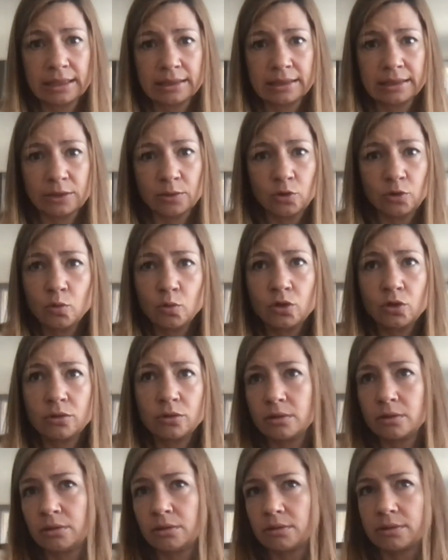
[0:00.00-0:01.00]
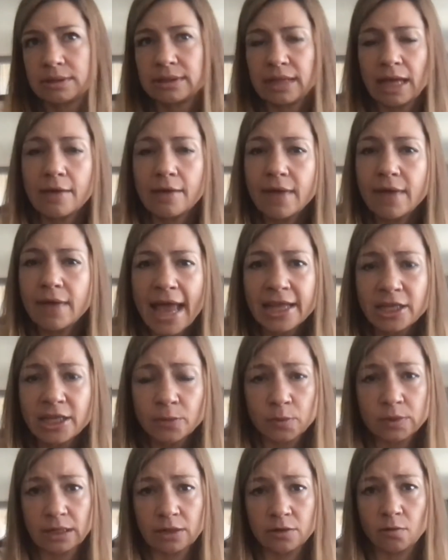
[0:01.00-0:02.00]
So you would save
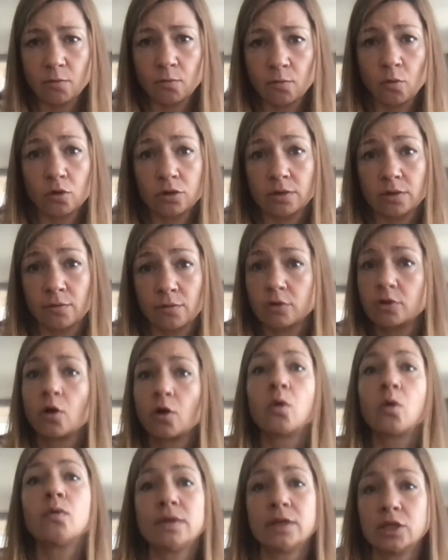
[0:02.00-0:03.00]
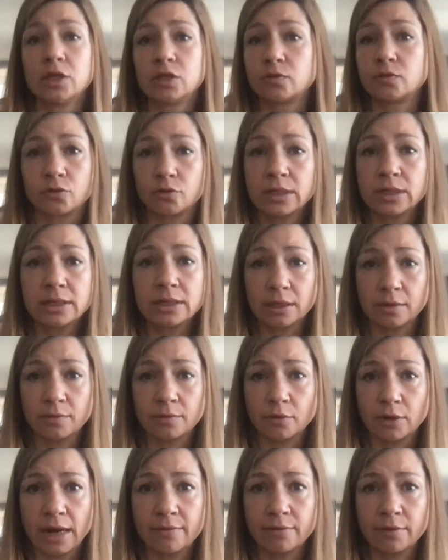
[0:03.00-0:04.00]
80% of water for the whole village, for drinking,
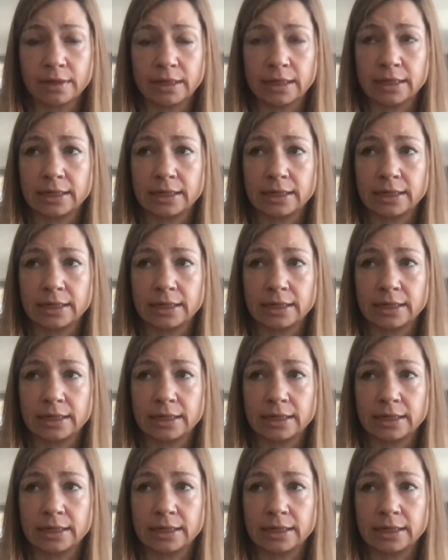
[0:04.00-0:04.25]
for everything.